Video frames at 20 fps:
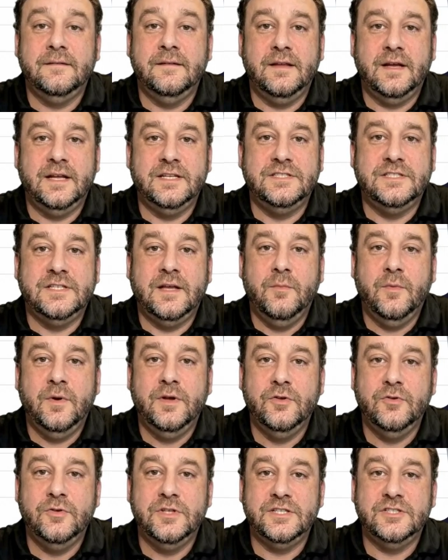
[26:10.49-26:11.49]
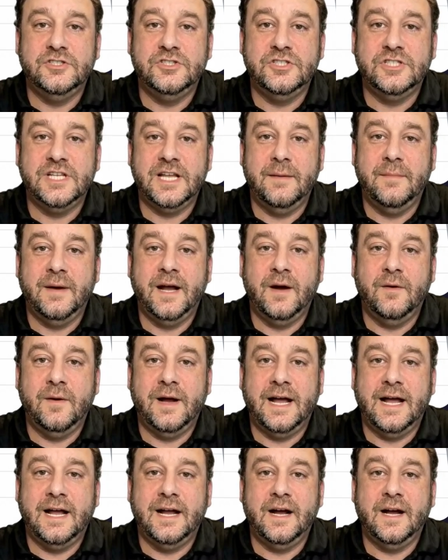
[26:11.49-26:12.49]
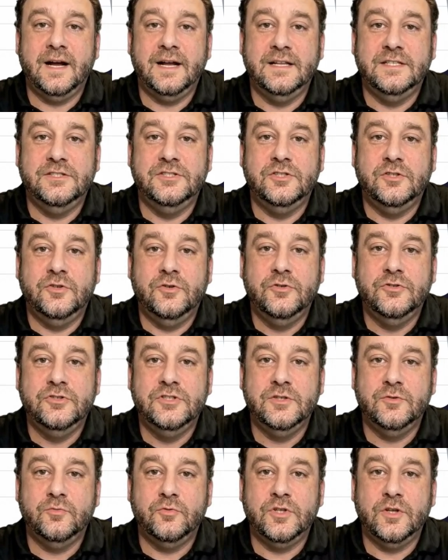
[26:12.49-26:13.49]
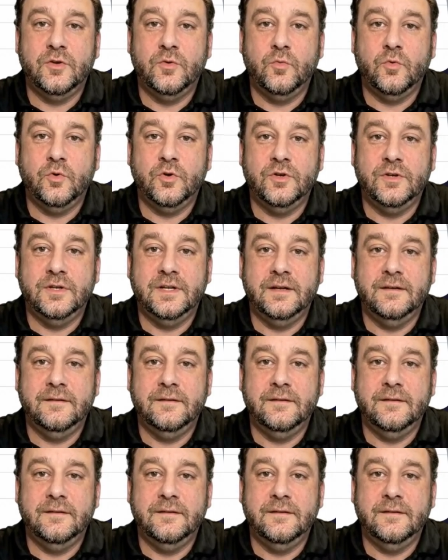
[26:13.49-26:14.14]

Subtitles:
like someone who can shape how AI is used in real work.